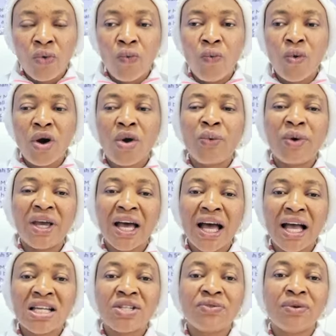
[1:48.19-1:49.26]
What we
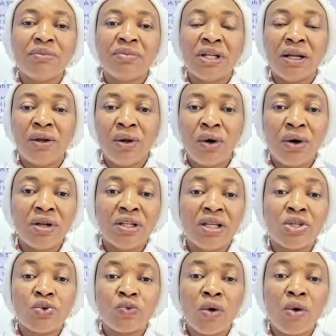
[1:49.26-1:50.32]
ask from the Lord
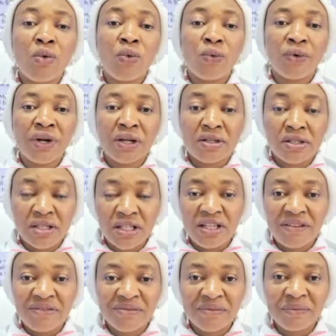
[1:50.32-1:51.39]
is what we
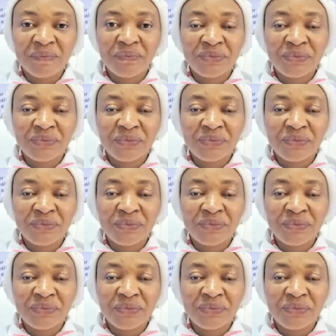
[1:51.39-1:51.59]
receive.